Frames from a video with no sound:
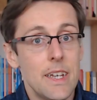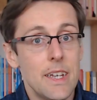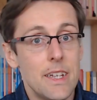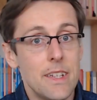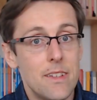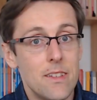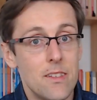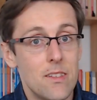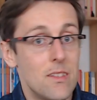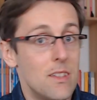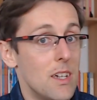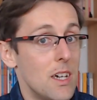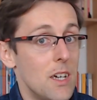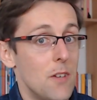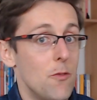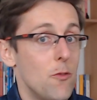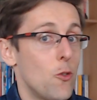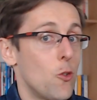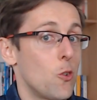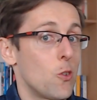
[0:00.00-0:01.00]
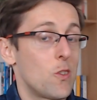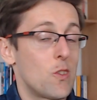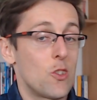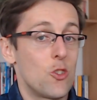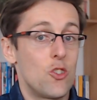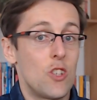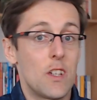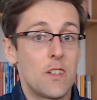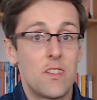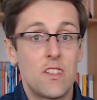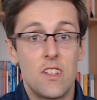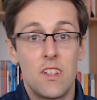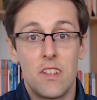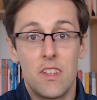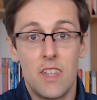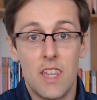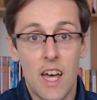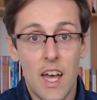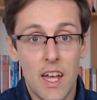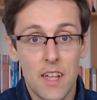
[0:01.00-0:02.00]
"It is therefore
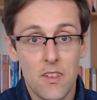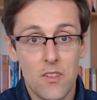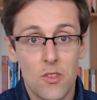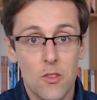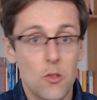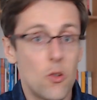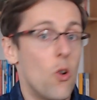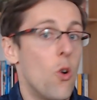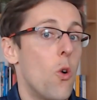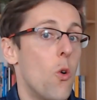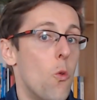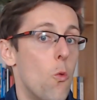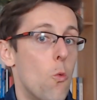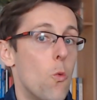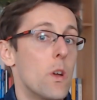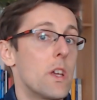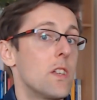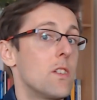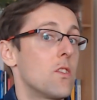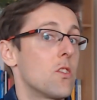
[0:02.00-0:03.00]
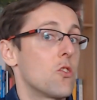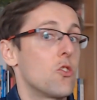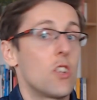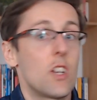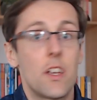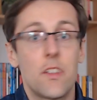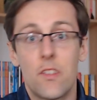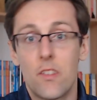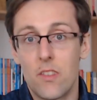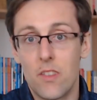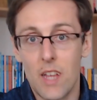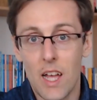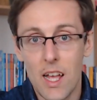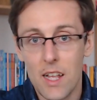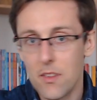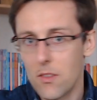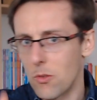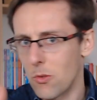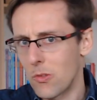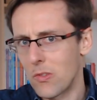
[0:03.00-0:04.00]
suggested that," or "we suggest
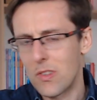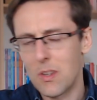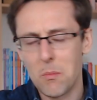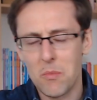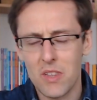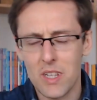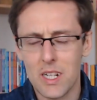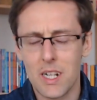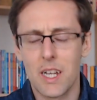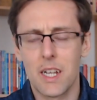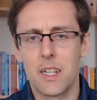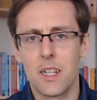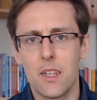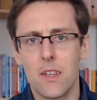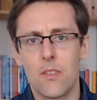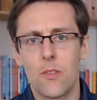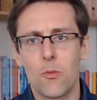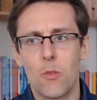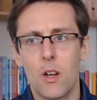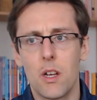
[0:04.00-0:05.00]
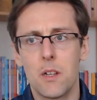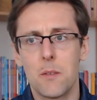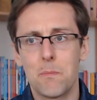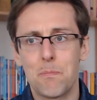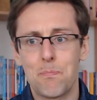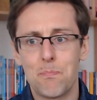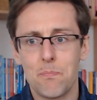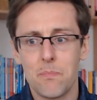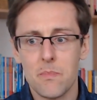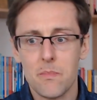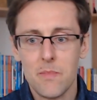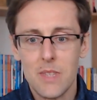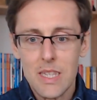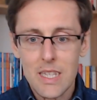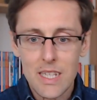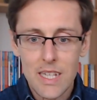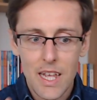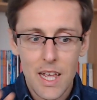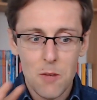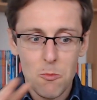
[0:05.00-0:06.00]
that," or something like this, right?
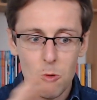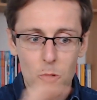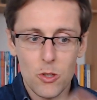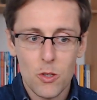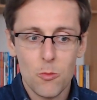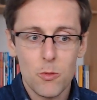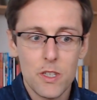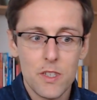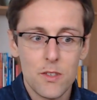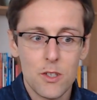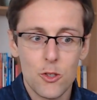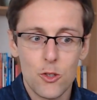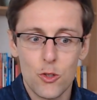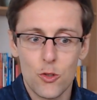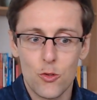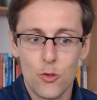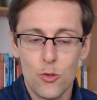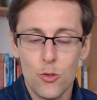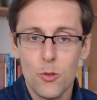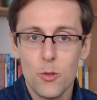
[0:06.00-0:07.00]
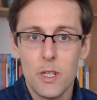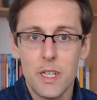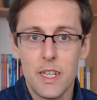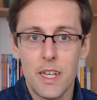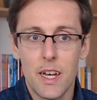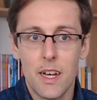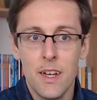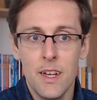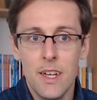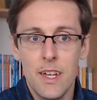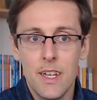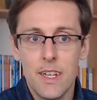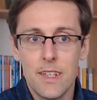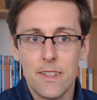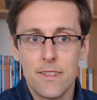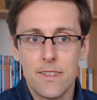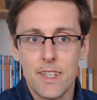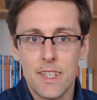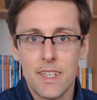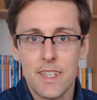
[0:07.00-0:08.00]
And what the researchers do here
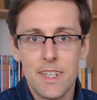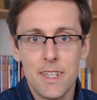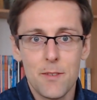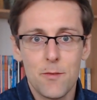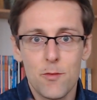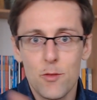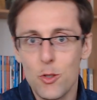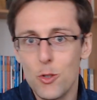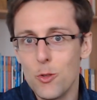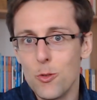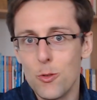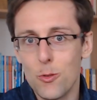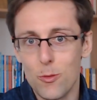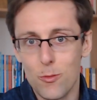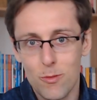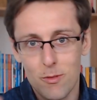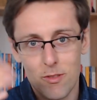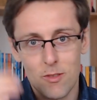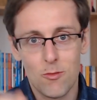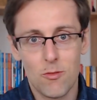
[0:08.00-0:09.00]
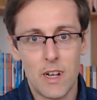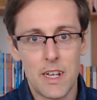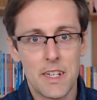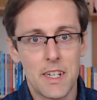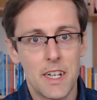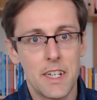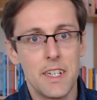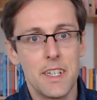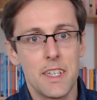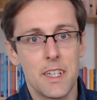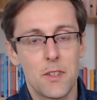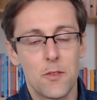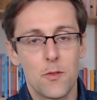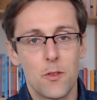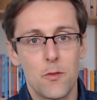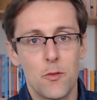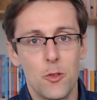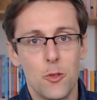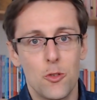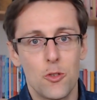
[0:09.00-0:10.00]
is they give you great ideas for
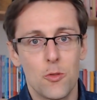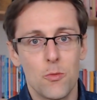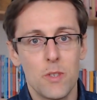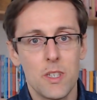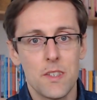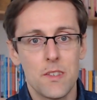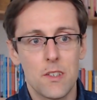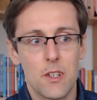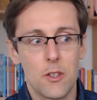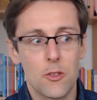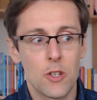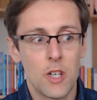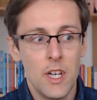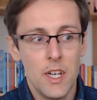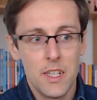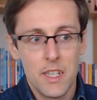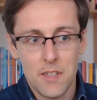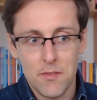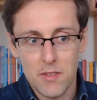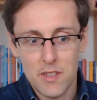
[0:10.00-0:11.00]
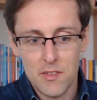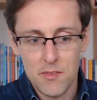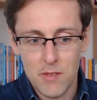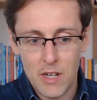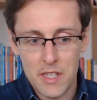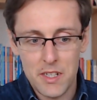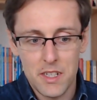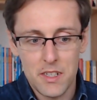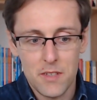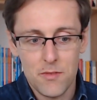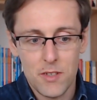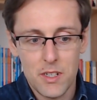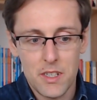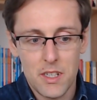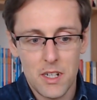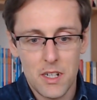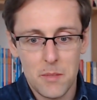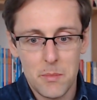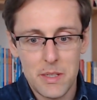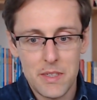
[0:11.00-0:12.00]
future research. They've identified
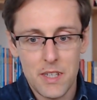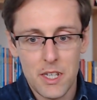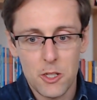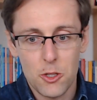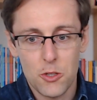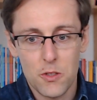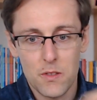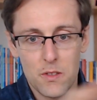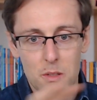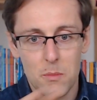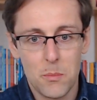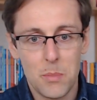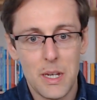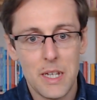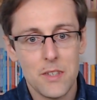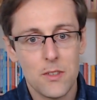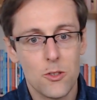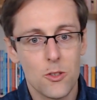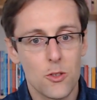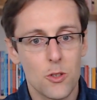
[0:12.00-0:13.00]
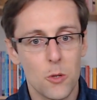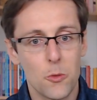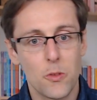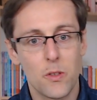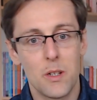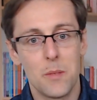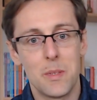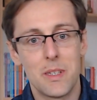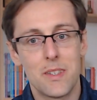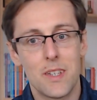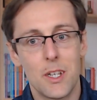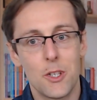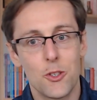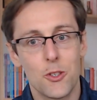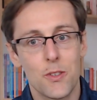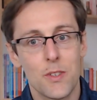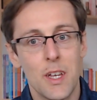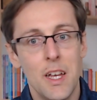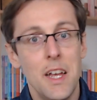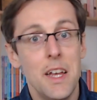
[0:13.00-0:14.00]
the limitations, and based on those
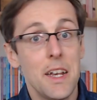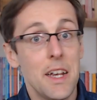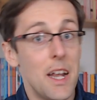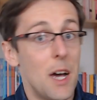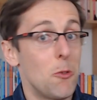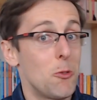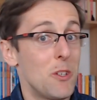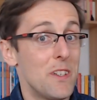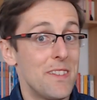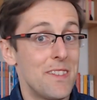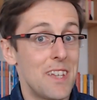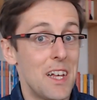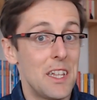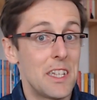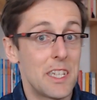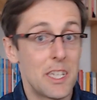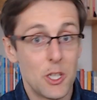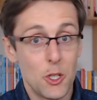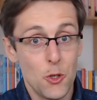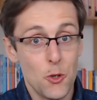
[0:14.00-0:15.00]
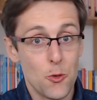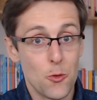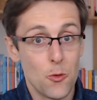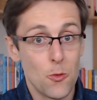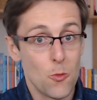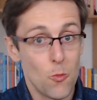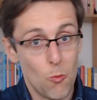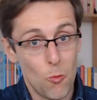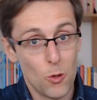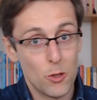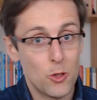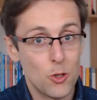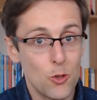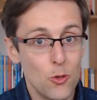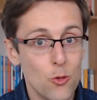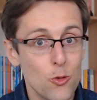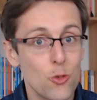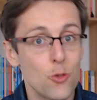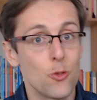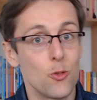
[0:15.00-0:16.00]
limitations, now they're telling you what
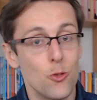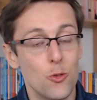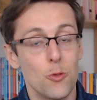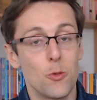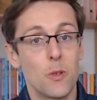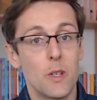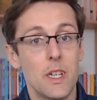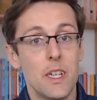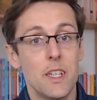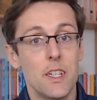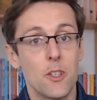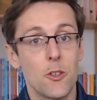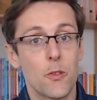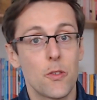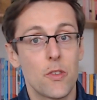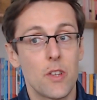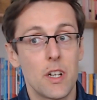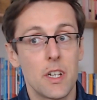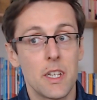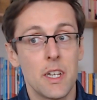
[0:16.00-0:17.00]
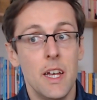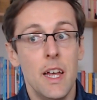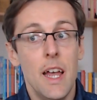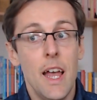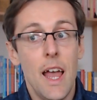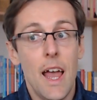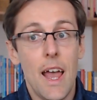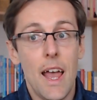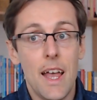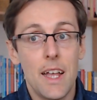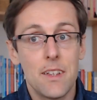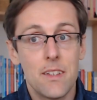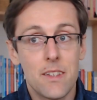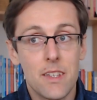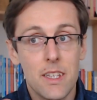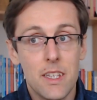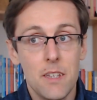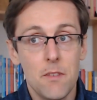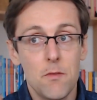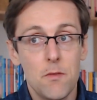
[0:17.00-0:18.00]
you should do in your study. And
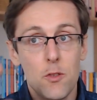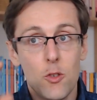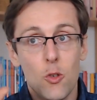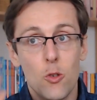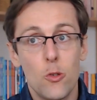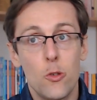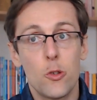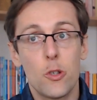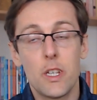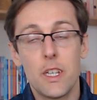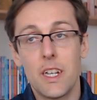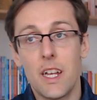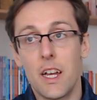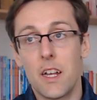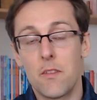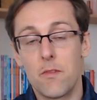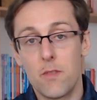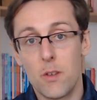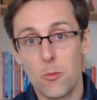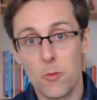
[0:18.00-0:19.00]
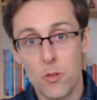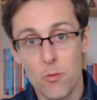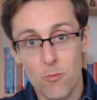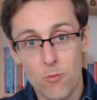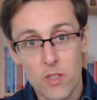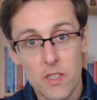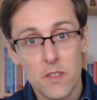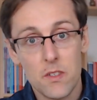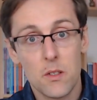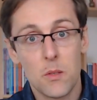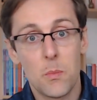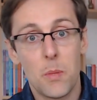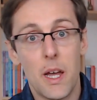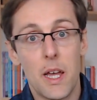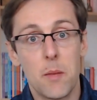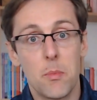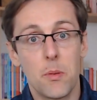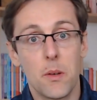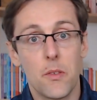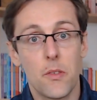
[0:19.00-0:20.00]
if you're looking at very recent
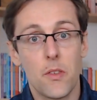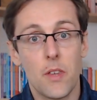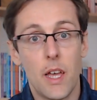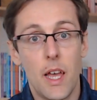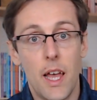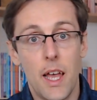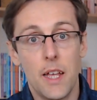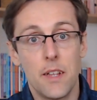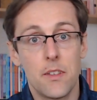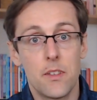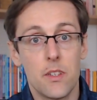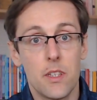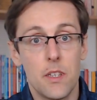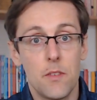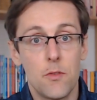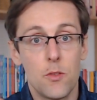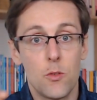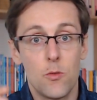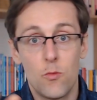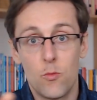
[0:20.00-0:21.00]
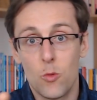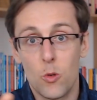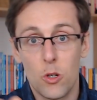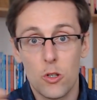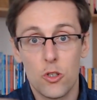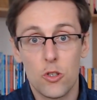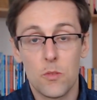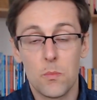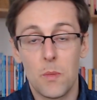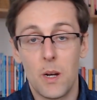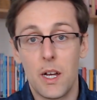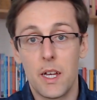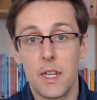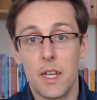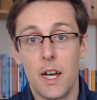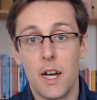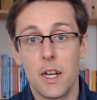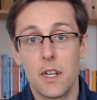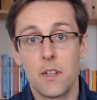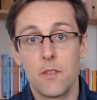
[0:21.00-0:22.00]
papers, and if you've watched my
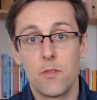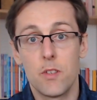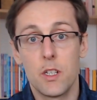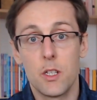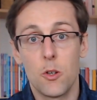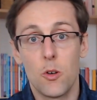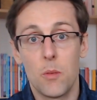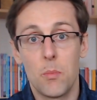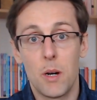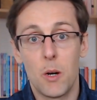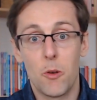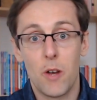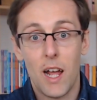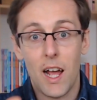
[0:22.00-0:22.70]
other video about